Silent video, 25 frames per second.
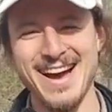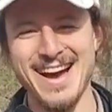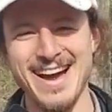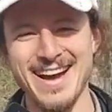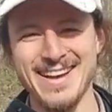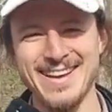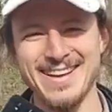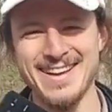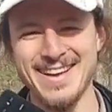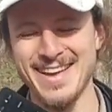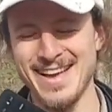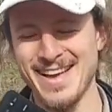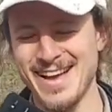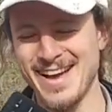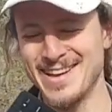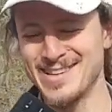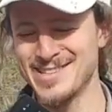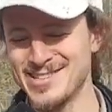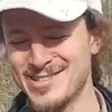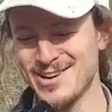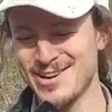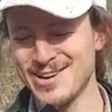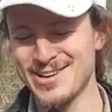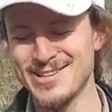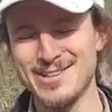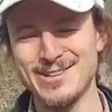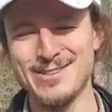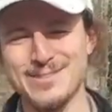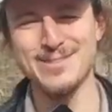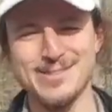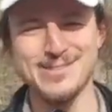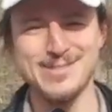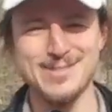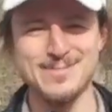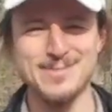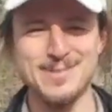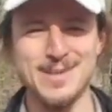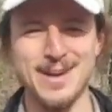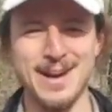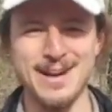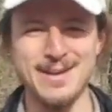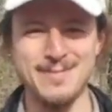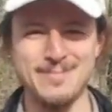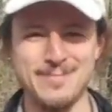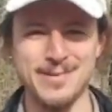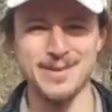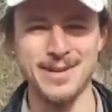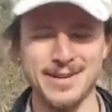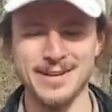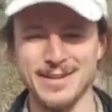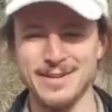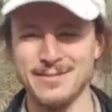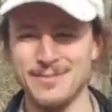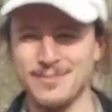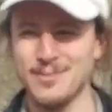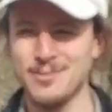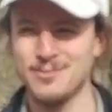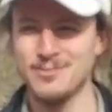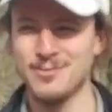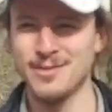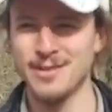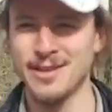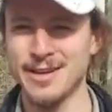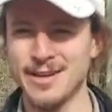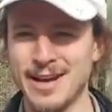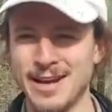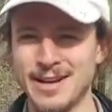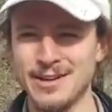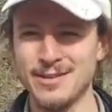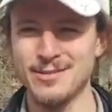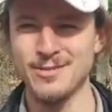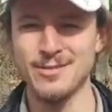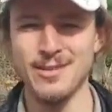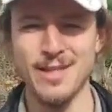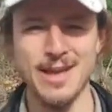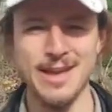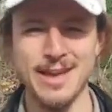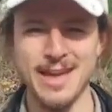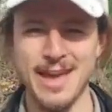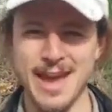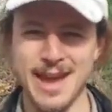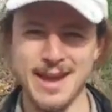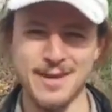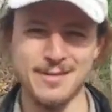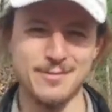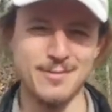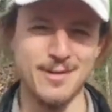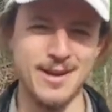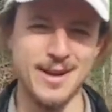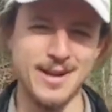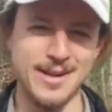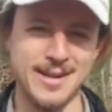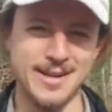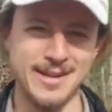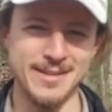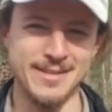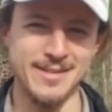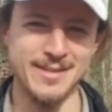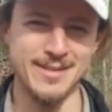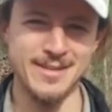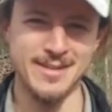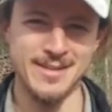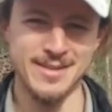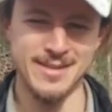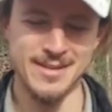I started doing some typing, and if you like, I don't like handwriting